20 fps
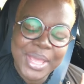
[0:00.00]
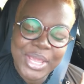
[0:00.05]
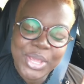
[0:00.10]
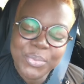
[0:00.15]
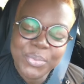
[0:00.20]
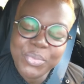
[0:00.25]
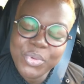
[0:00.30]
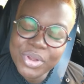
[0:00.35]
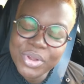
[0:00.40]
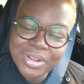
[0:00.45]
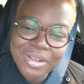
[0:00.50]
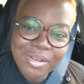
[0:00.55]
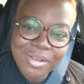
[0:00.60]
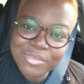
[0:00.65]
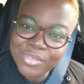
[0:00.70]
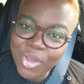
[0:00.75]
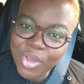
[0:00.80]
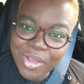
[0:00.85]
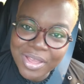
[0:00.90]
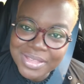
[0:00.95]
your prodigal
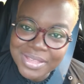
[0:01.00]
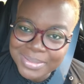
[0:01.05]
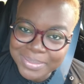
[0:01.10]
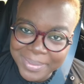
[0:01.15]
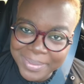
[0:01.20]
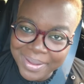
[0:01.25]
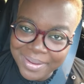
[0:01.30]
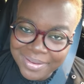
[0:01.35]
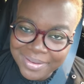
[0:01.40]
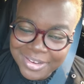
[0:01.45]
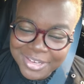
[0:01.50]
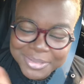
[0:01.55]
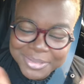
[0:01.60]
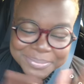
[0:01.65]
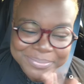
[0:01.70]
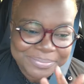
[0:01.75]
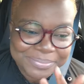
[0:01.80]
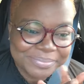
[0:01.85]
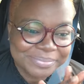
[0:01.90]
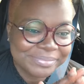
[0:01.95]
vlogger is back.
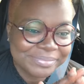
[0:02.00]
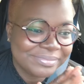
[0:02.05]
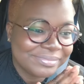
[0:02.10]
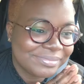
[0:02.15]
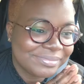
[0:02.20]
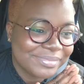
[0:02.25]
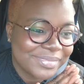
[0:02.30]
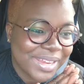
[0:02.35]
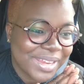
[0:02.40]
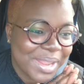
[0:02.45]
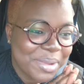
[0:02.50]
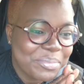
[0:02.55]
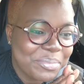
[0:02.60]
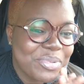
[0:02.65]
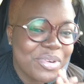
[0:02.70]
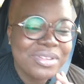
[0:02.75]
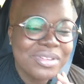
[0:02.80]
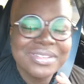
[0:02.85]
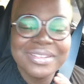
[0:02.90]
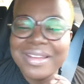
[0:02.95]

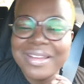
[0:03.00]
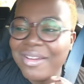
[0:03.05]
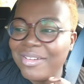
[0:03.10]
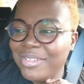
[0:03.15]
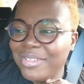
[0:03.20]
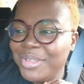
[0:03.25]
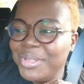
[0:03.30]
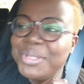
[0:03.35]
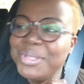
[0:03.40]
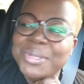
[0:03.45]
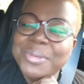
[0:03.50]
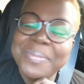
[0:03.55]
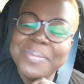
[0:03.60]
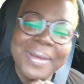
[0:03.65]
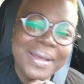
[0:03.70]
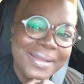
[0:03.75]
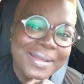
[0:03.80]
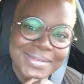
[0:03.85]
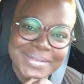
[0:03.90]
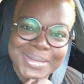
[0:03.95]
Prodigal
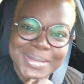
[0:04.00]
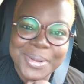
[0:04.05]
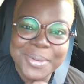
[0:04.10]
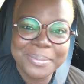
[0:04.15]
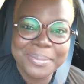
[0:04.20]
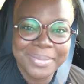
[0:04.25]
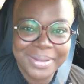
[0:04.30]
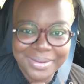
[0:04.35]
YouTuber has come